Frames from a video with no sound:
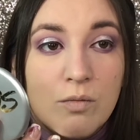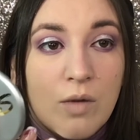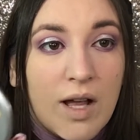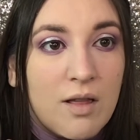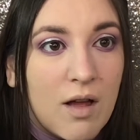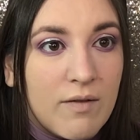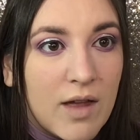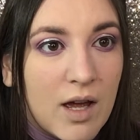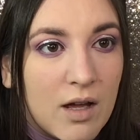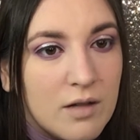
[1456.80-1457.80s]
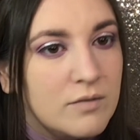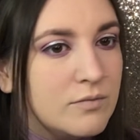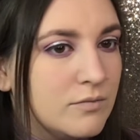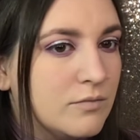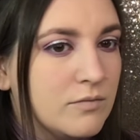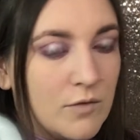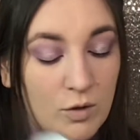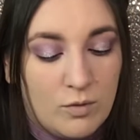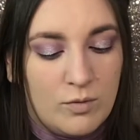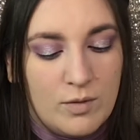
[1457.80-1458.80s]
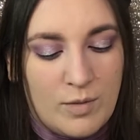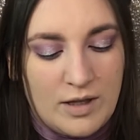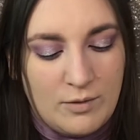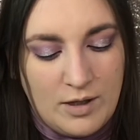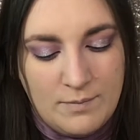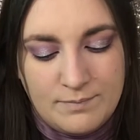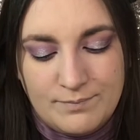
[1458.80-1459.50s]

I love that. Ooh, and by the way,